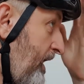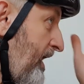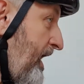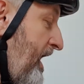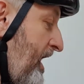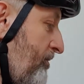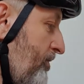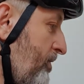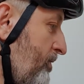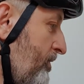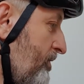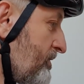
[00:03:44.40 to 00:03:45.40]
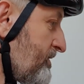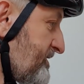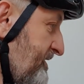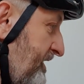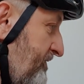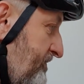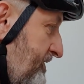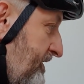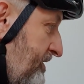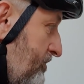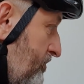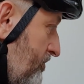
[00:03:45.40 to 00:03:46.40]
aero
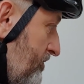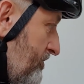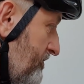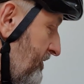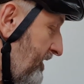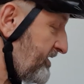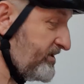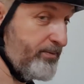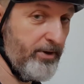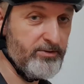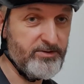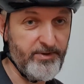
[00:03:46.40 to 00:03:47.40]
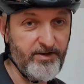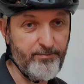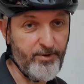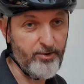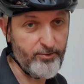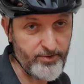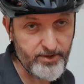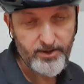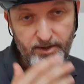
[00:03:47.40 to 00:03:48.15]
safety or I suppose a bit of both.